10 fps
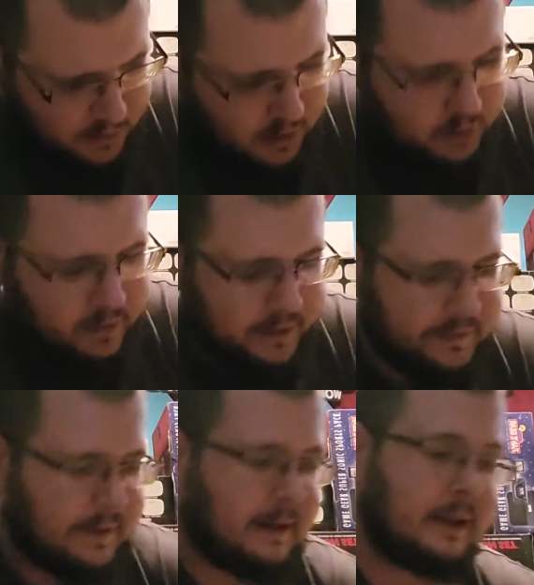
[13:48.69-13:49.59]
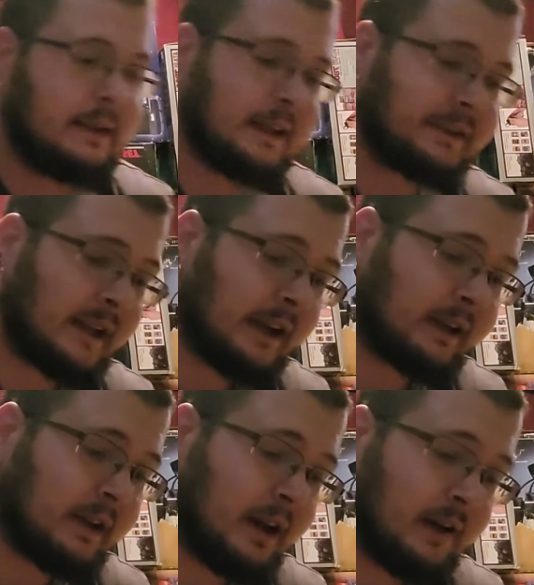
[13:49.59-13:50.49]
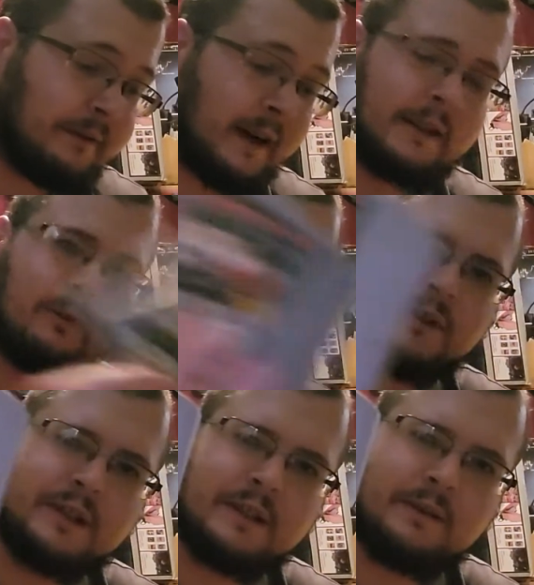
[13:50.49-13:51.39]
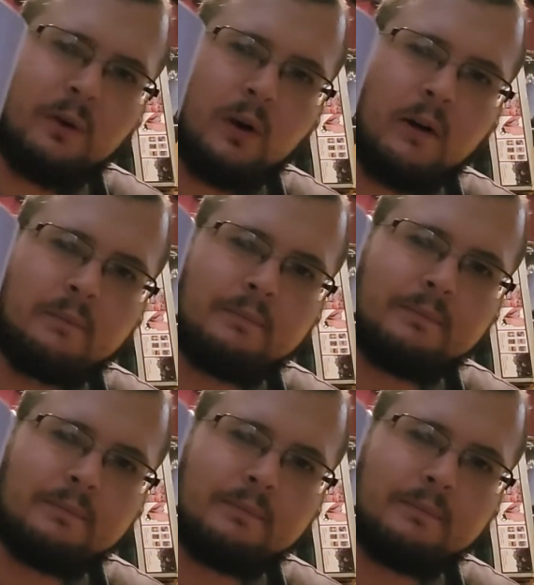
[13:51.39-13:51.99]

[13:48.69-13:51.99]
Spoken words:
Alright, next stack. Fighting Force 64.